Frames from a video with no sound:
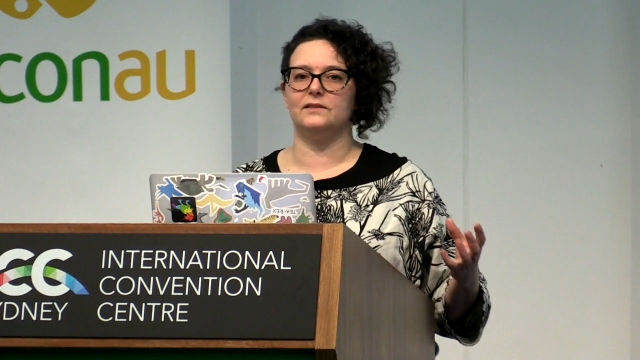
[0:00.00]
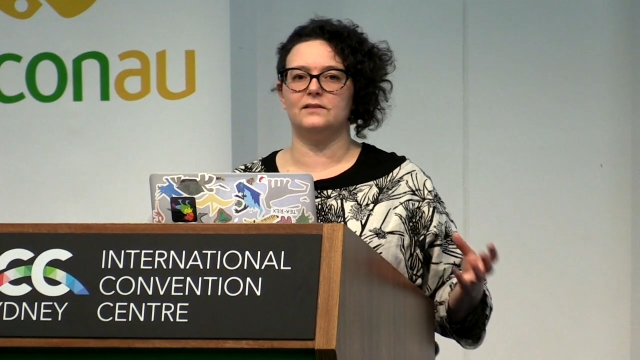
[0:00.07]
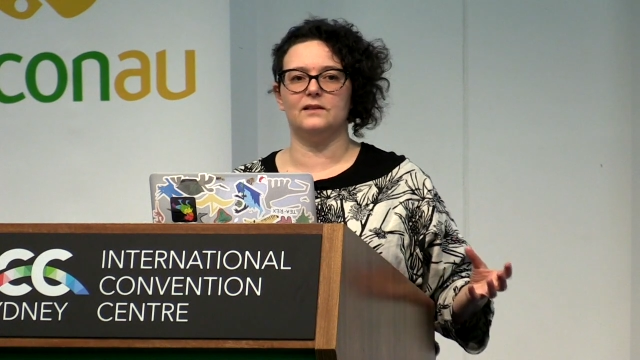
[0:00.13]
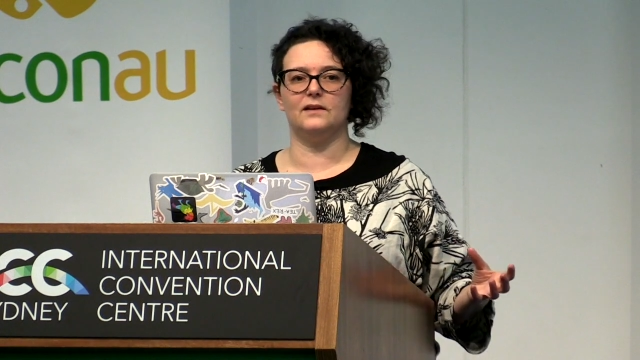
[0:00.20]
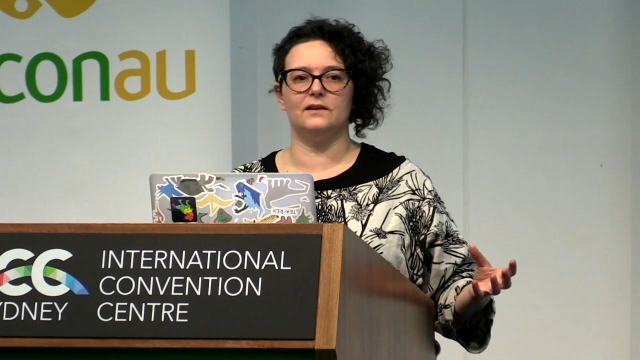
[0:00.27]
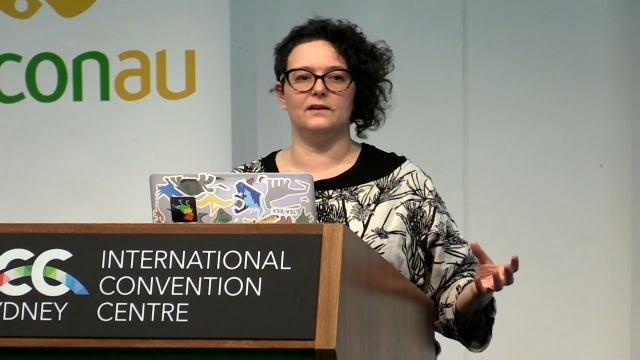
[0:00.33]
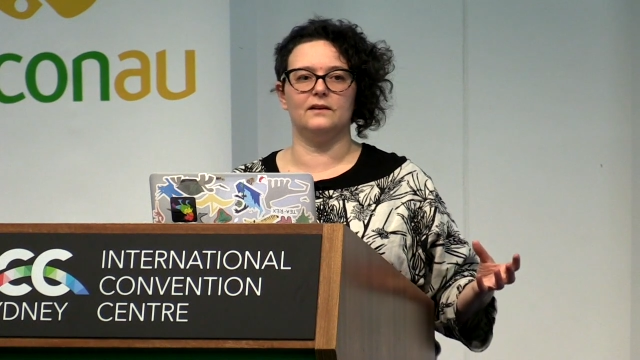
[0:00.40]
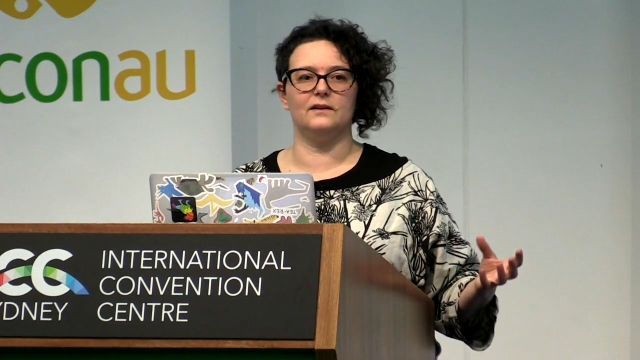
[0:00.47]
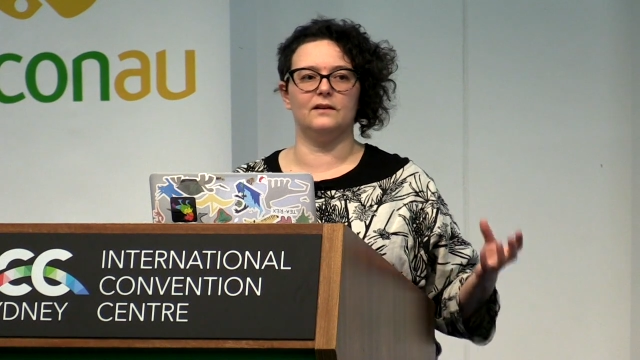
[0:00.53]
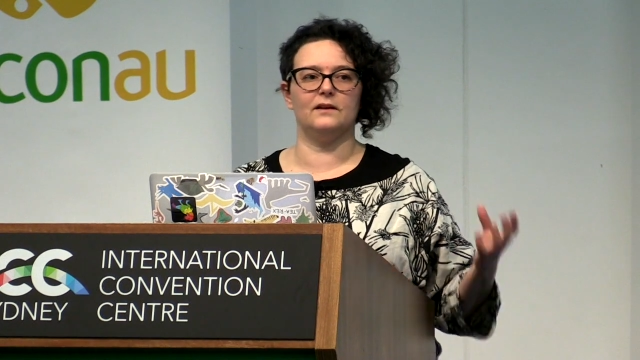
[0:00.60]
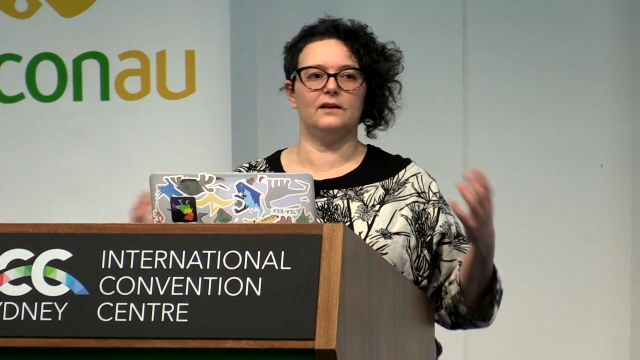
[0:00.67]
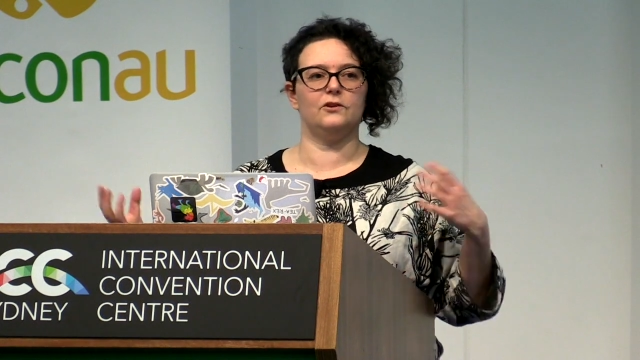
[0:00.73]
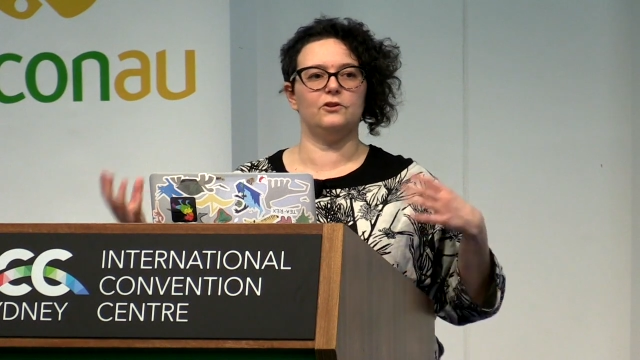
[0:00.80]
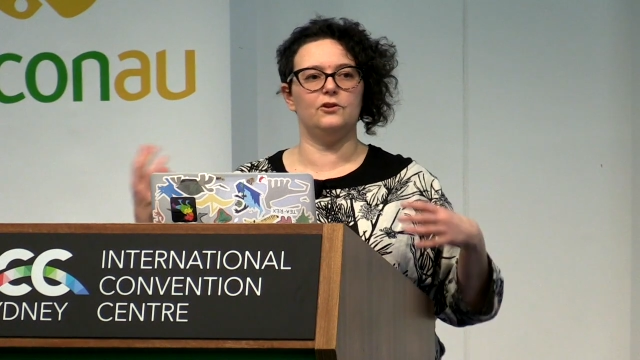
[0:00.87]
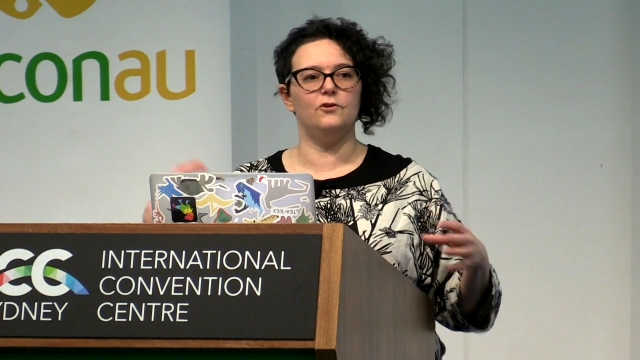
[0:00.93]

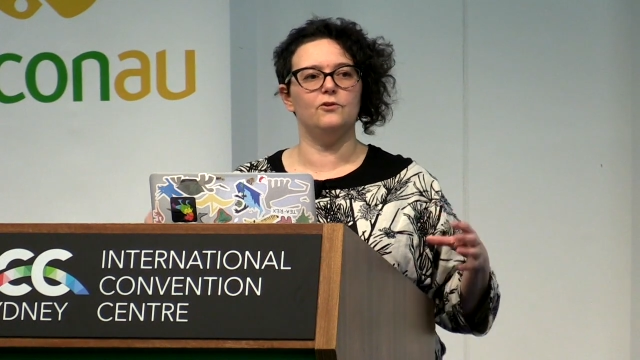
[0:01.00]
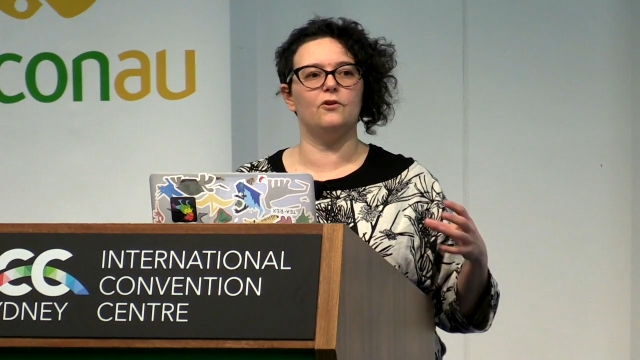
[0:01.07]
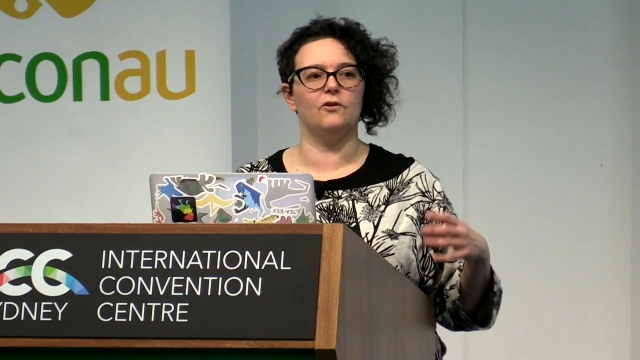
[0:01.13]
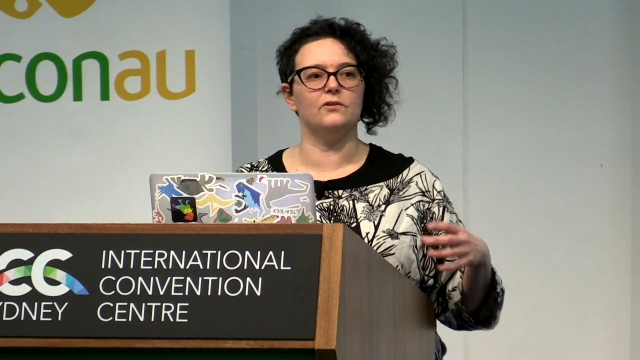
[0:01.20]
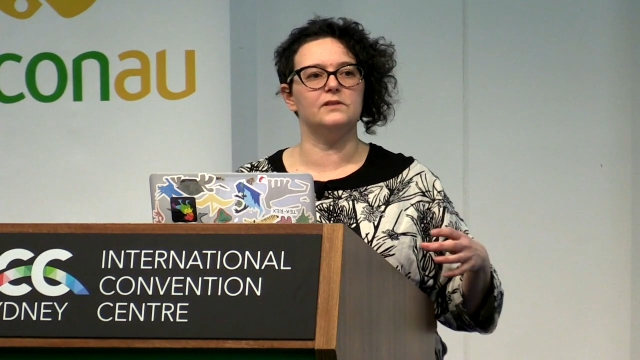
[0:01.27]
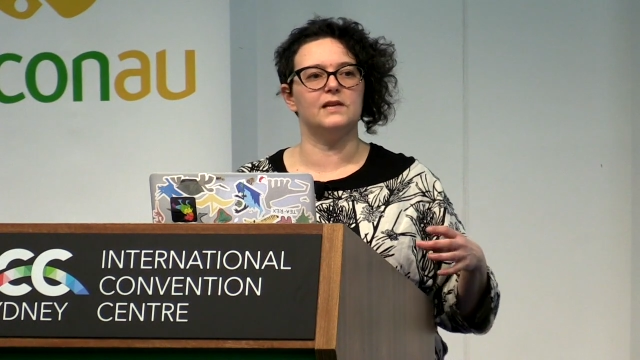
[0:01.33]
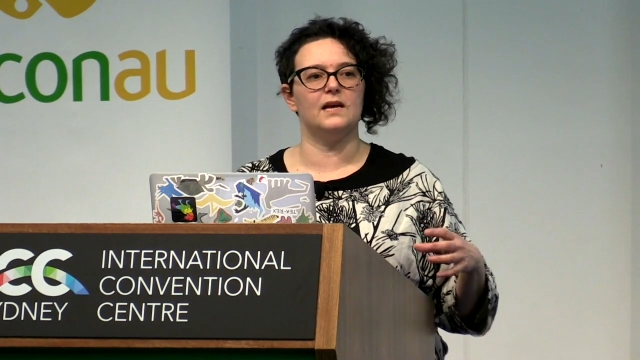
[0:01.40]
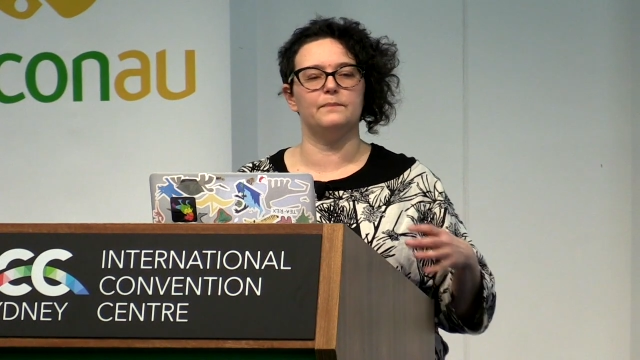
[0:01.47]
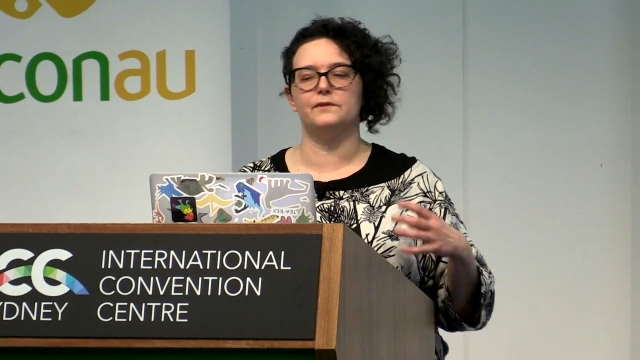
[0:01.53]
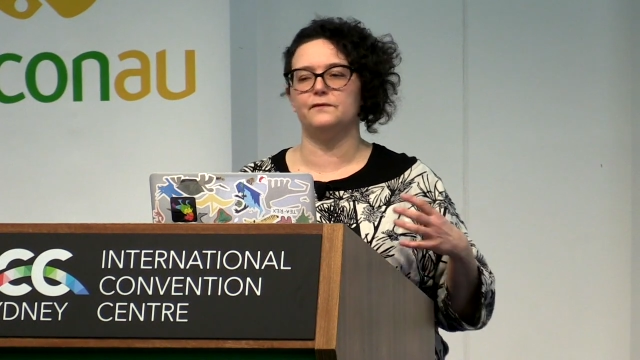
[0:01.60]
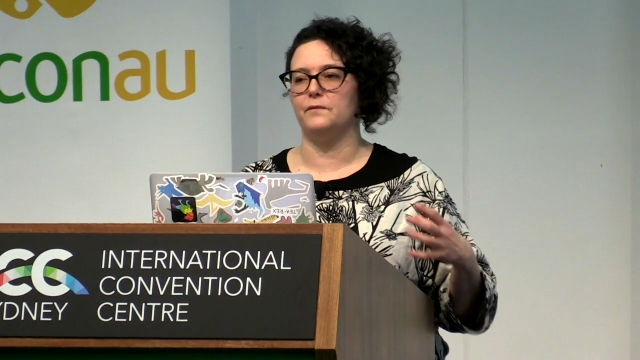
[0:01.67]
to new concepts